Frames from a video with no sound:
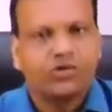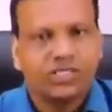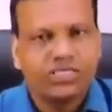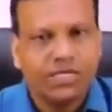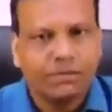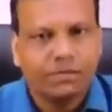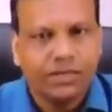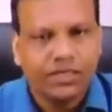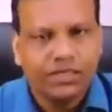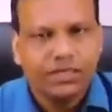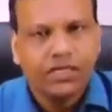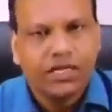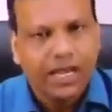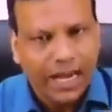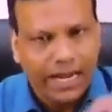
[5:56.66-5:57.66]
2 receptor
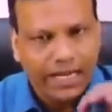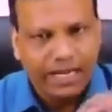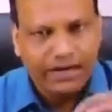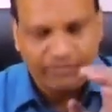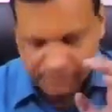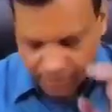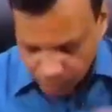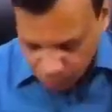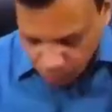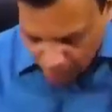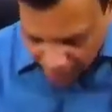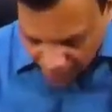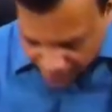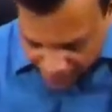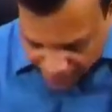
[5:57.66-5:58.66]
and alpha 2
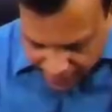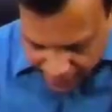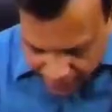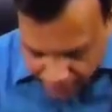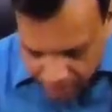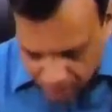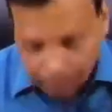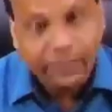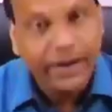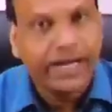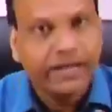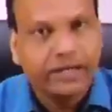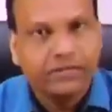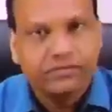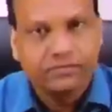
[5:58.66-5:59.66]
act like a
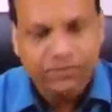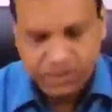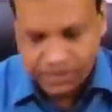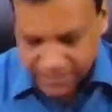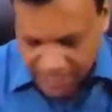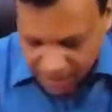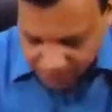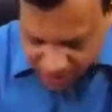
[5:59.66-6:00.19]
brake. That